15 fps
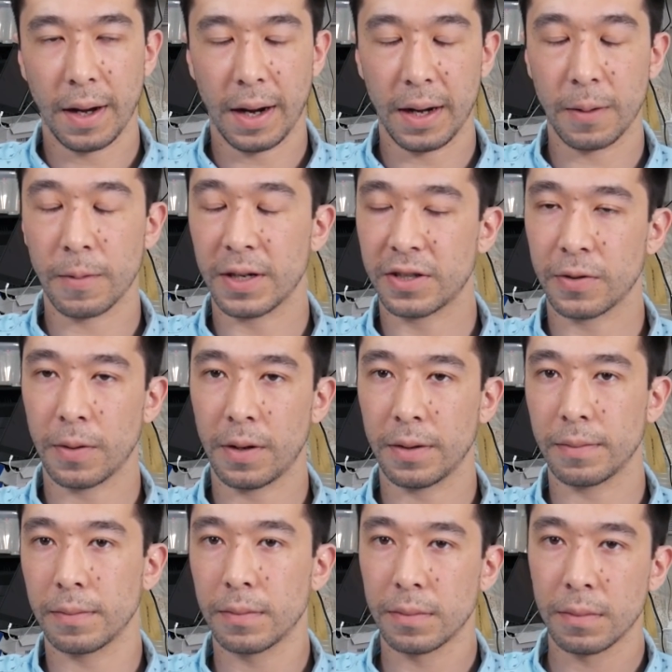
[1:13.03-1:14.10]
any
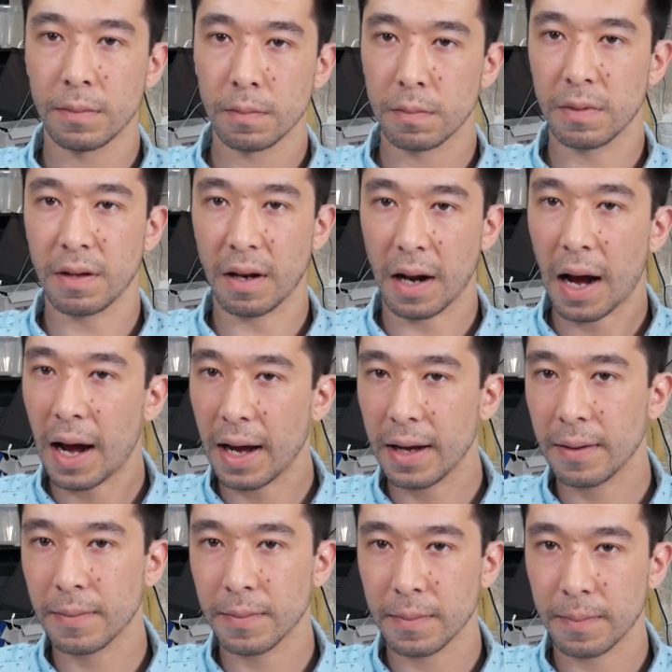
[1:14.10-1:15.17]
restaurant that
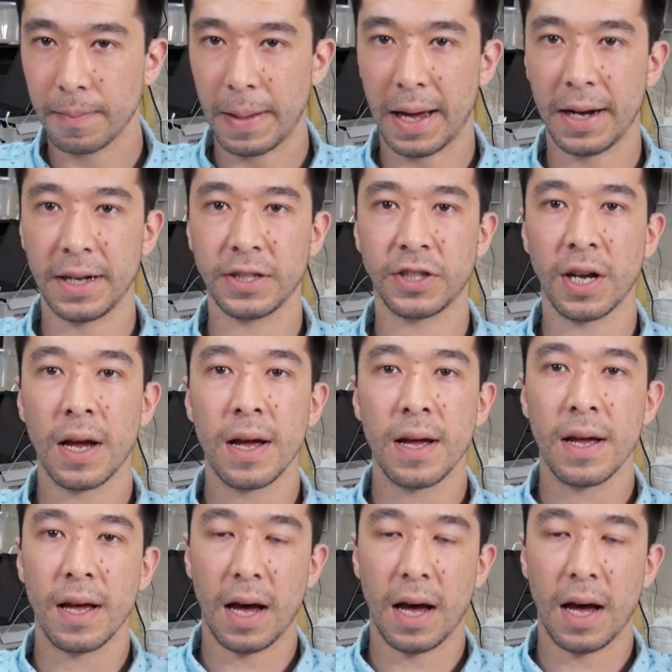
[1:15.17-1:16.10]
I manage,